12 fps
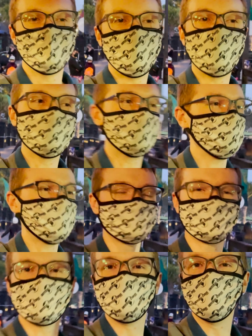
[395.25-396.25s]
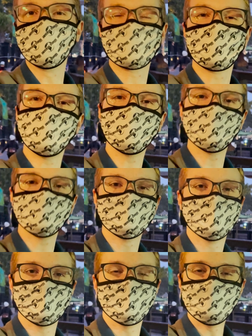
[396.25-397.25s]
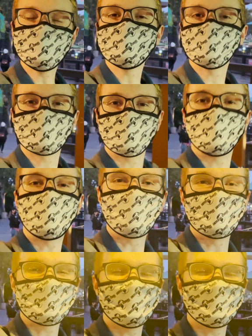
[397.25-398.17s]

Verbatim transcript: and uh, yeah, just get an overall view of the park.